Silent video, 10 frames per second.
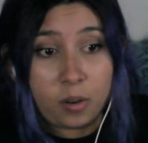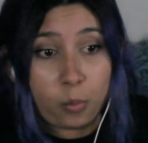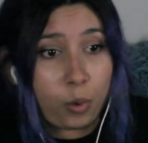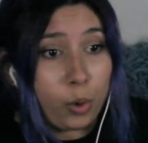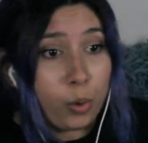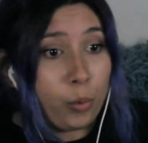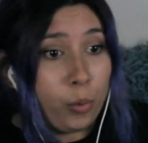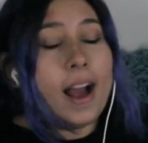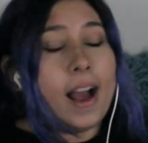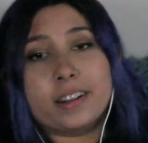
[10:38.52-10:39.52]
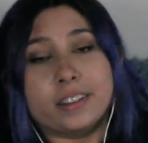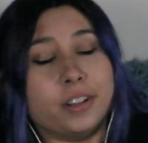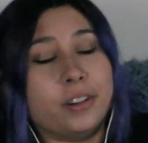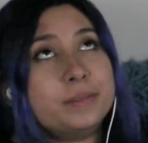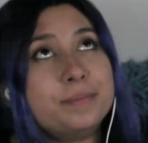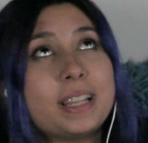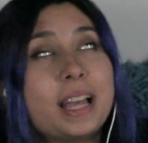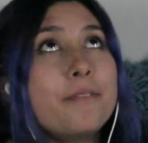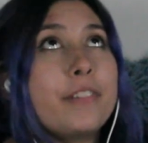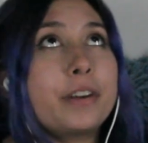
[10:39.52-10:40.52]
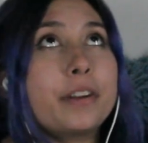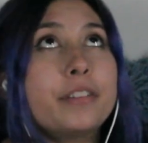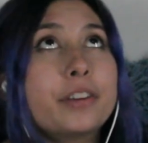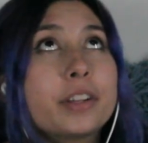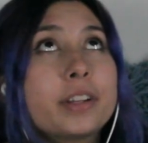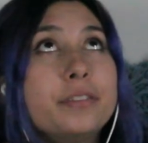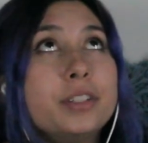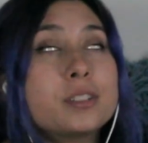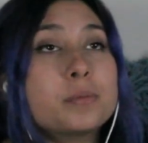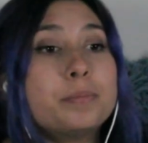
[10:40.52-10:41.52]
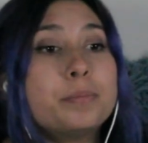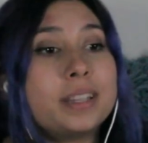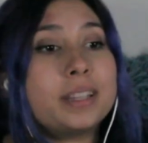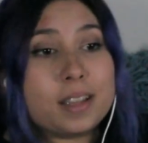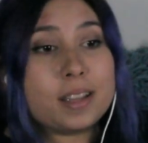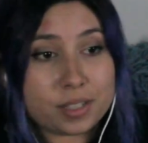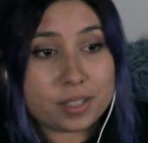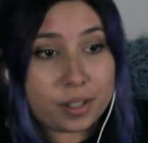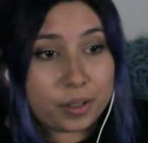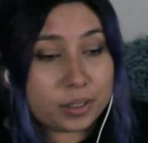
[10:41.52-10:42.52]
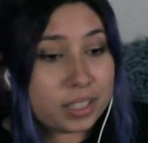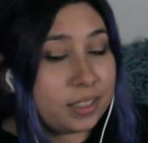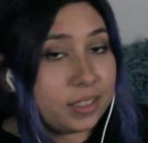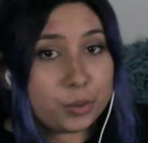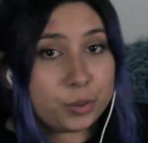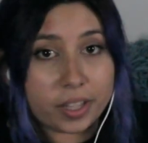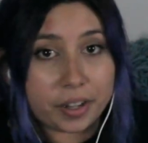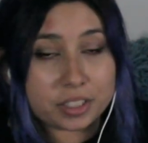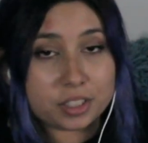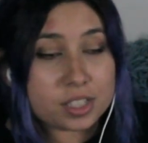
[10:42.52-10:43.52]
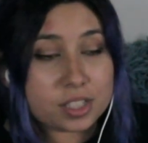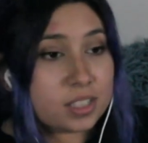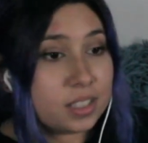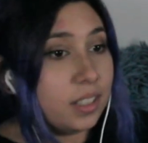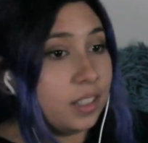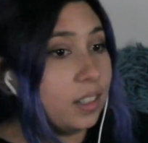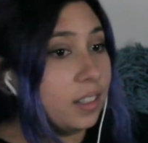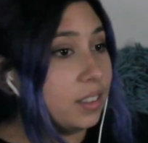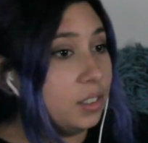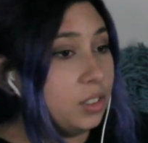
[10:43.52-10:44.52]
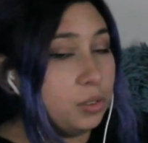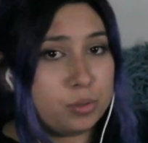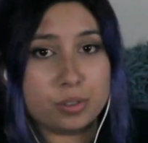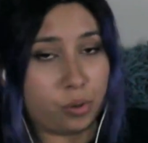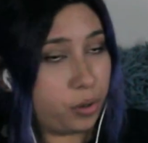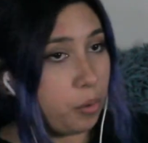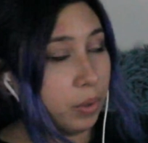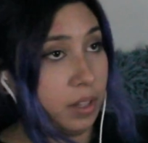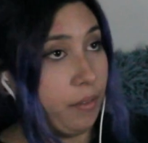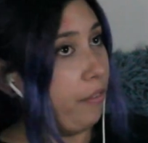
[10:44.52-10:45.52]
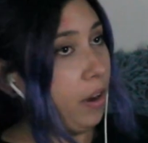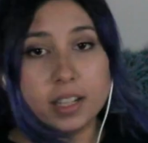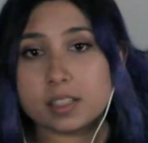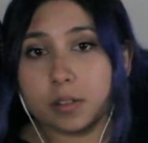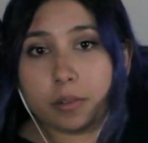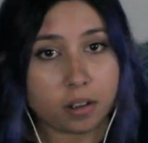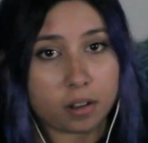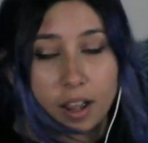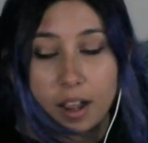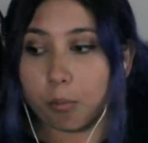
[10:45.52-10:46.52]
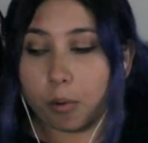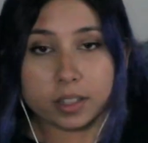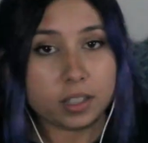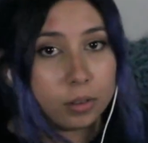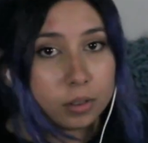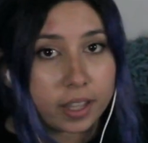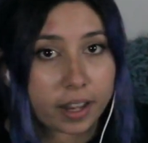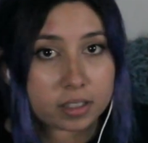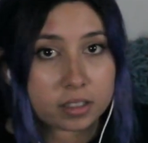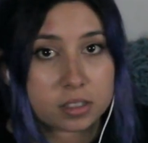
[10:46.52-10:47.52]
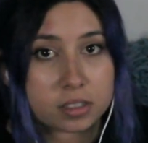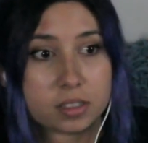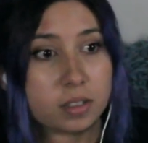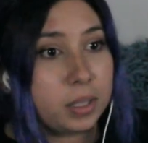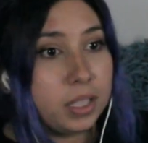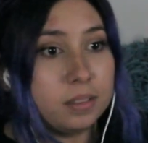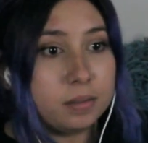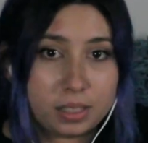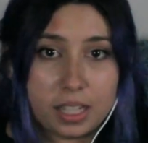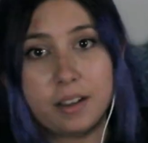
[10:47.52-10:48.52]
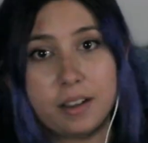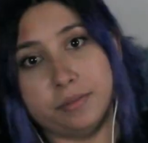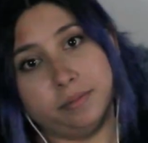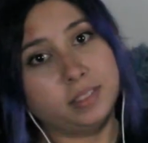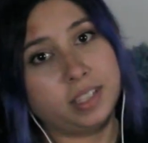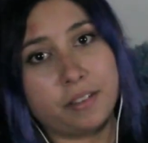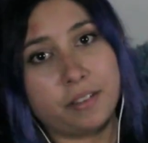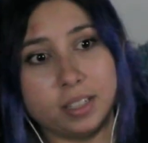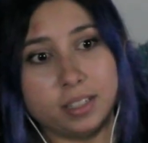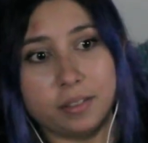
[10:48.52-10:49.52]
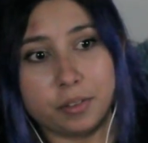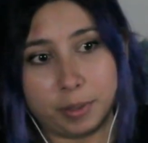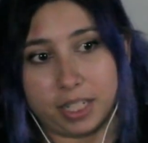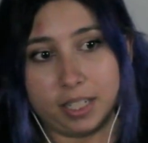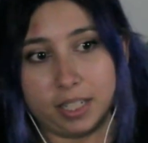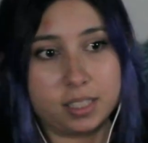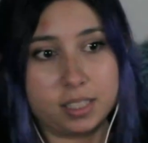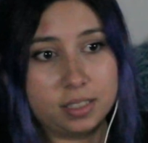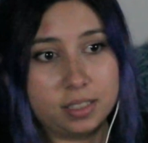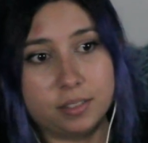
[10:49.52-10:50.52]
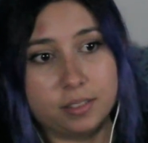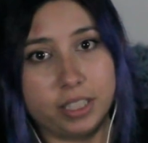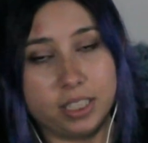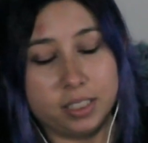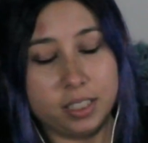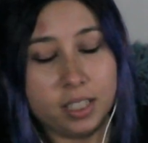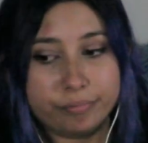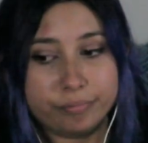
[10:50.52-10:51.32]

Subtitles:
Whoa. I don't know. I'm very, very confused by this episode and the new characters and, like, the new story. What the fuck is going on? I want the old characters. I mean, we have Kevin and everybody else, finally.